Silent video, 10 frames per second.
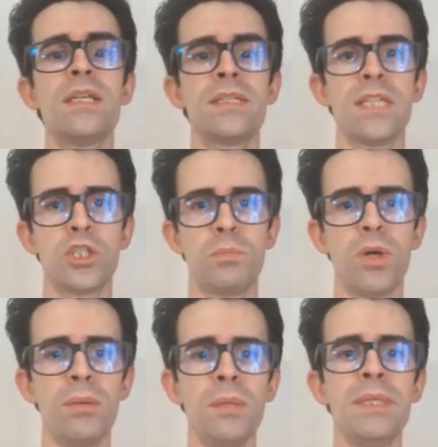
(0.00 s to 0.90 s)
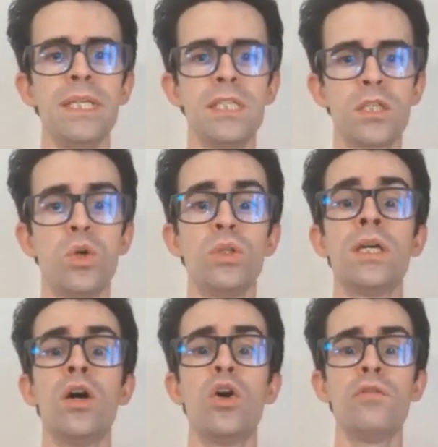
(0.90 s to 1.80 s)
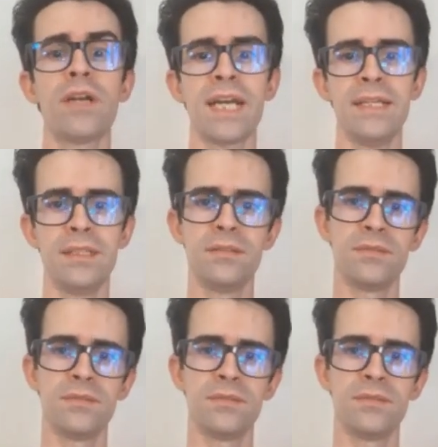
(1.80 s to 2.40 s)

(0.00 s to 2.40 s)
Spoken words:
Such a problem is called overhead.